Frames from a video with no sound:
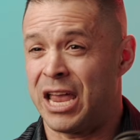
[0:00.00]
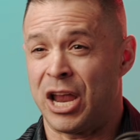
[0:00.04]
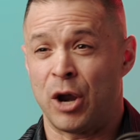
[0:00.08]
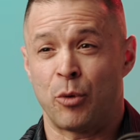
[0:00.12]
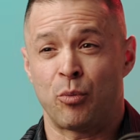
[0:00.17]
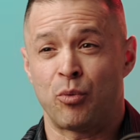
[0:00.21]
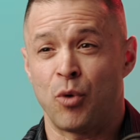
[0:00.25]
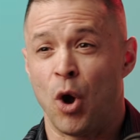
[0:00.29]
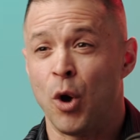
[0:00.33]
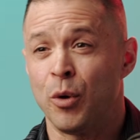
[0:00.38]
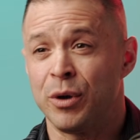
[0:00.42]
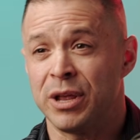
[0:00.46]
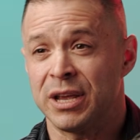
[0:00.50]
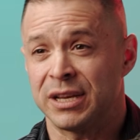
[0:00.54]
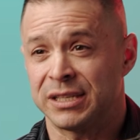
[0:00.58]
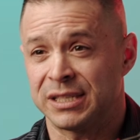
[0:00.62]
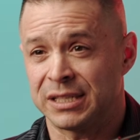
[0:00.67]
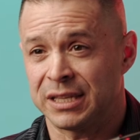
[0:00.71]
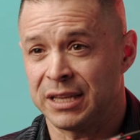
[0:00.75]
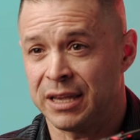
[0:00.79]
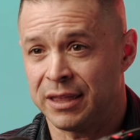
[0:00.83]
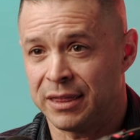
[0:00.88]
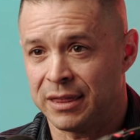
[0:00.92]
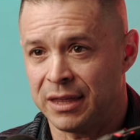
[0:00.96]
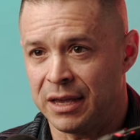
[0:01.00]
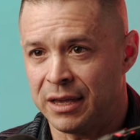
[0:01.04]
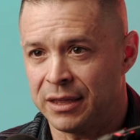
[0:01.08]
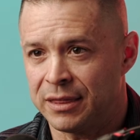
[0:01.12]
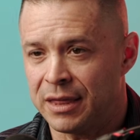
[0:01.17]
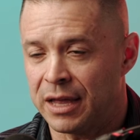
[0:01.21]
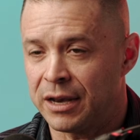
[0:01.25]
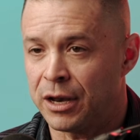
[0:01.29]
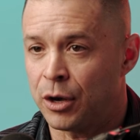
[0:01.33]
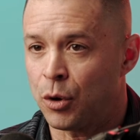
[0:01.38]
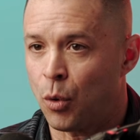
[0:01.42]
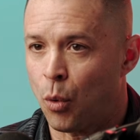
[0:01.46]
erroneously think
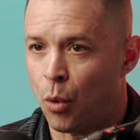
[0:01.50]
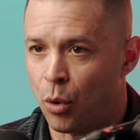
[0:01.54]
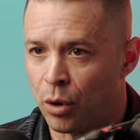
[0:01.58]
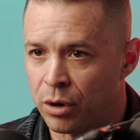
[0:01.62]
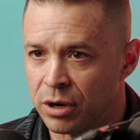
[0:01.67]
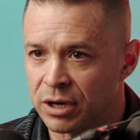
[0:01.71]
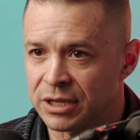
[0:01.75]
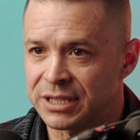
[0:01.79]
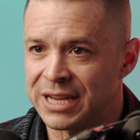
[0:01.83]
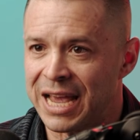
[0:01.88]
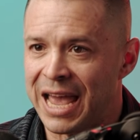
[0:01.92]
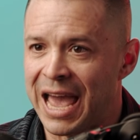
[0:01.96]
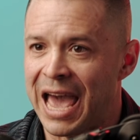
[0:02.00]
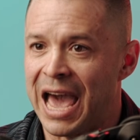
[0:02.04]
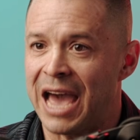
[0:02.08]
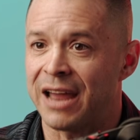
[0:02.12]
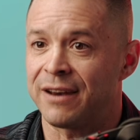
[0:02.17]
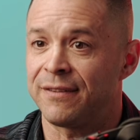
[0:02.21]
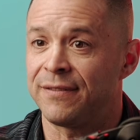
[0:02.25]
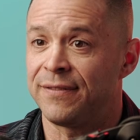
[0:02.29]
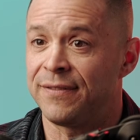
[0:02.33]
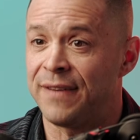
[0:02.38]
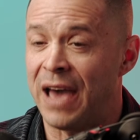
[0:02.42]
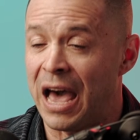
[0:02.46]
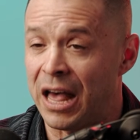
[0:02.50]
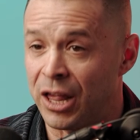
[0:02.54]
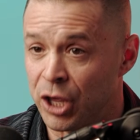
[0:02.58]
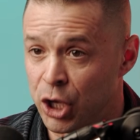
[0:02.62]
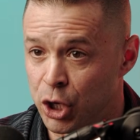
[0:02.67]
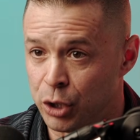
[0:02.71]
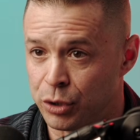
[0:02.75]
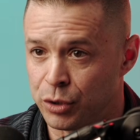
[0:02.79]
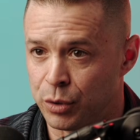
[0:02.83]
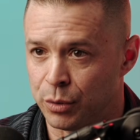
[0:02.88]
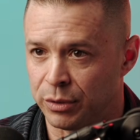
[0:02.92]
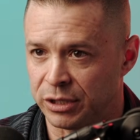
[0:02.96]
that in order to add
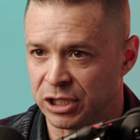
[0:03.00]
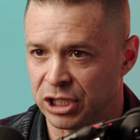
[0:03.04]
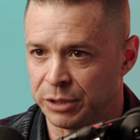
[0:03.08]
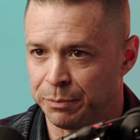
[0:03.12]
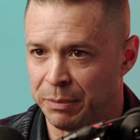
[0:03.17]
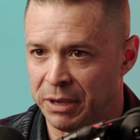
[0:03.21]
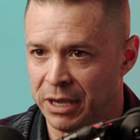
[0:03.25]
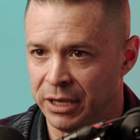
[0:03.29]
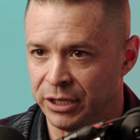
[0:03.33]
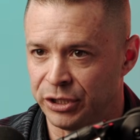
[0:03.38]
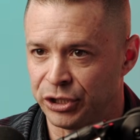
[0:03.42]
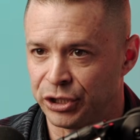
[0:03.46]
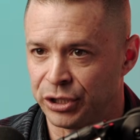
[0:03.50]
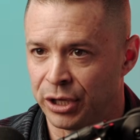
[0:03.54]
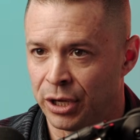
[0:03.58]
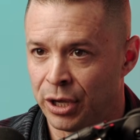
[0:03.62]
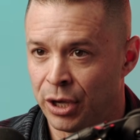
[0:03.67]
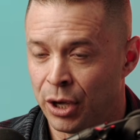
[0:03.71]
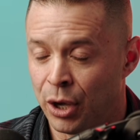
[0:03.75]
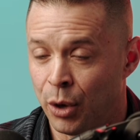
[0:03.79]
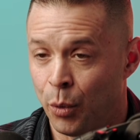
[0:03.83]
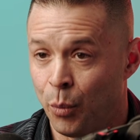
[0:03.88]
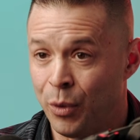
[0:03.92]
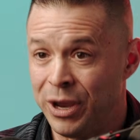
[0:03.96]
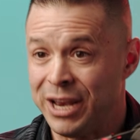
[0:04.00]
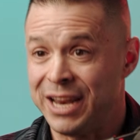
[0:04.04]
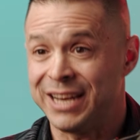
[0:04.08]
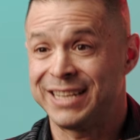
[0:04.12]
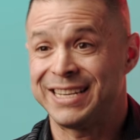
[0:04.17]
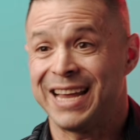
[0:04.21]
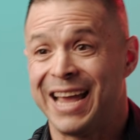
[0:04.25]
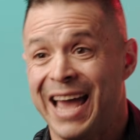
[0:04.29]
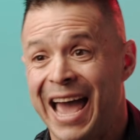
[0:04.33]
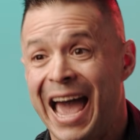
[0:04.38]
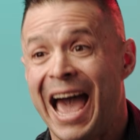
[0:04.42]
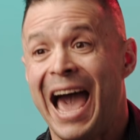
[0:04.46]
value to a speech, we need
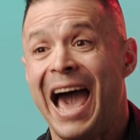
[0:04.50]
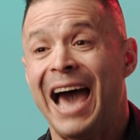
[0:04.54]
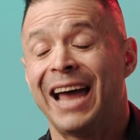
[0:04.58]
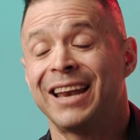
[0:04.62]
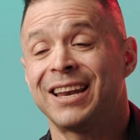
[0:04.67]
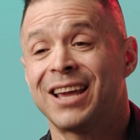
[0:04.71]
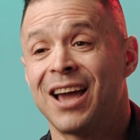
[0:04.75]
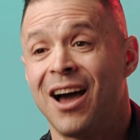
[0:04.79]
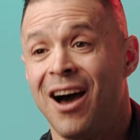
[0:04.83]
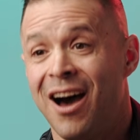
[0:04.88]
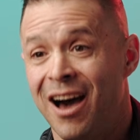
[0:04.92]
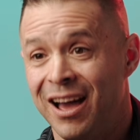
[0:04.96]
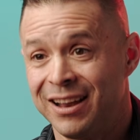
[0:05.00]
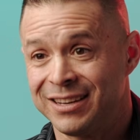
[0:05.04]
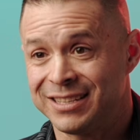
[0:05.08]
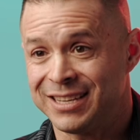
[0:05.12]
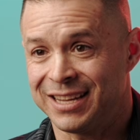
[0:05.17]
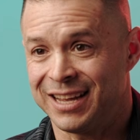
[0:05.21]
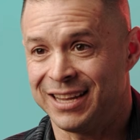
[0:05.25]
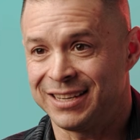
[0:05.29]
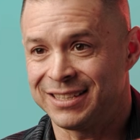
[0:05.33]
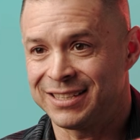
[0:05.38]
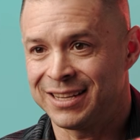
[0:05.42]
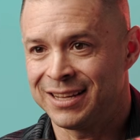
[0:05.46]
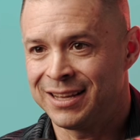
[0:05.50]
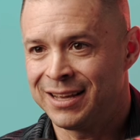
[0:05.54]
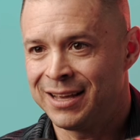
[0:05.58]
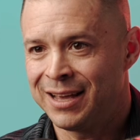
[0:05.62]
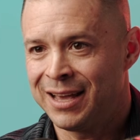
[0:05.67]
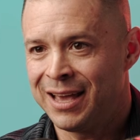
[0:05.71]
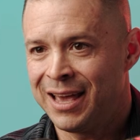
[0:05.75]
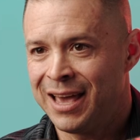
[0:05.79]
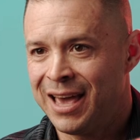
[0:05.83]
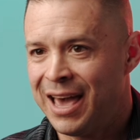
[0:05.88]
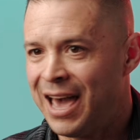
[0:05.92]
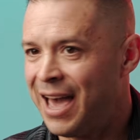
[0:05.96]
to add content.
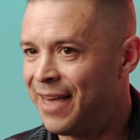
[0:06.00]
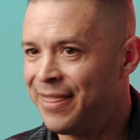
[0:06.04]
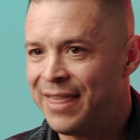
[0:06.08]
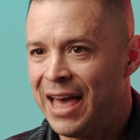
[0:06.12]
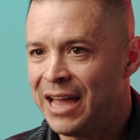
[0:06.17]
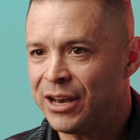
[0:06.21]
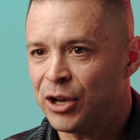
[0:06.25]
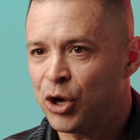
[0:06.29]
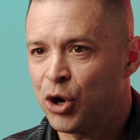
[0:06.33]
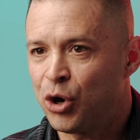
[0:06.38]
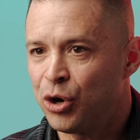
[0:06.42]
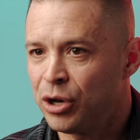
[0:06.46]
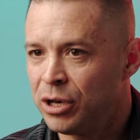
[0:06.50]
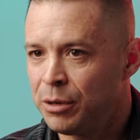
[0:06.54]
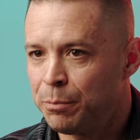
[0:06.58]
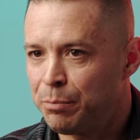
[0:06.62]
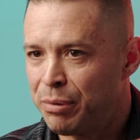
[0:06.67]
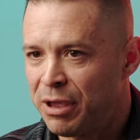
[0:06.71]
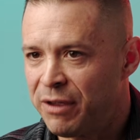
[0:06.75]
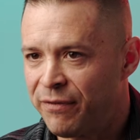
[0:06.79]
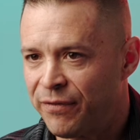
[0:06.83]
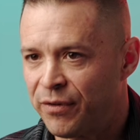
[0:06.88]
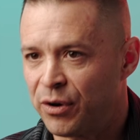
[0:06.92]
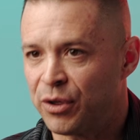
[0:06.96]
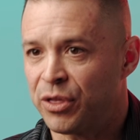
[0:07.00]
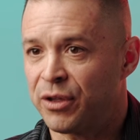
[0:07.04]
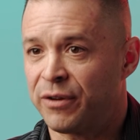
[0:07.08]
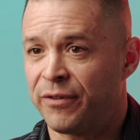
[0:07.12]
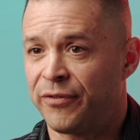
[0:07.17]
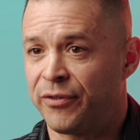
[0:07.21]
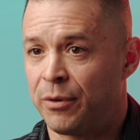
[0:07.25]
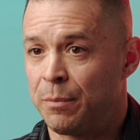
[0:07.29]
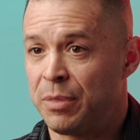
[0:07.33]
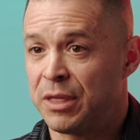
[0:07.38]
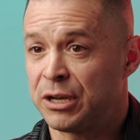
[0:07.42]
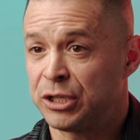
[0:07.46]
And that couldn't be further
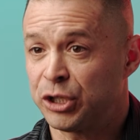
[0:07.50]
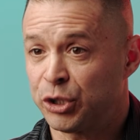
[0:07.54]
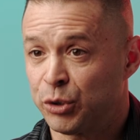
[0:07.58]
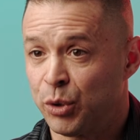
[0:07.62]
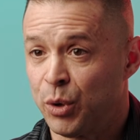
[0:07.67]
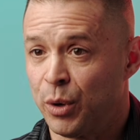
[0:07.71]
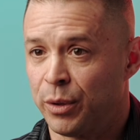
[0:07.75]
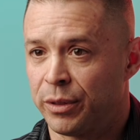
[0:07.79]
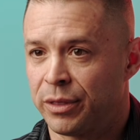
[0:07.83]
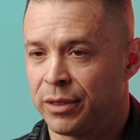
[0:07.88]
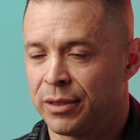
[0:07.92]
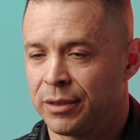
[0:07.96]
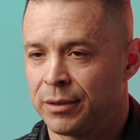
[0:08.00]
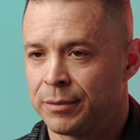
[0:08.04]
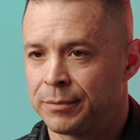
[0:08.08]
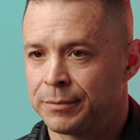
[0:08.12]
from the truth.